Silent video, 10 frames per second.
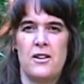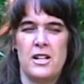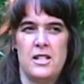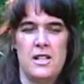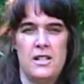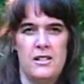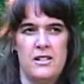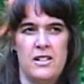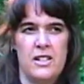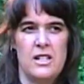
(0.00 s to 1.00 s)
and I said,
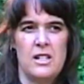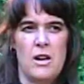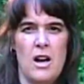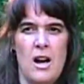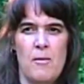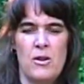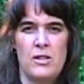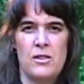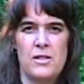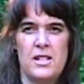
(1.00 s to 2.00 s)
how
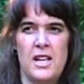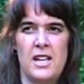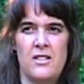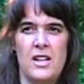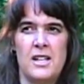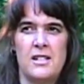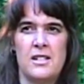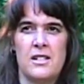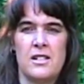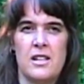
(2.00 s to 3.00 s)
about, you know, saying
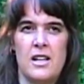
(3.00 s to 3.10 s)
this?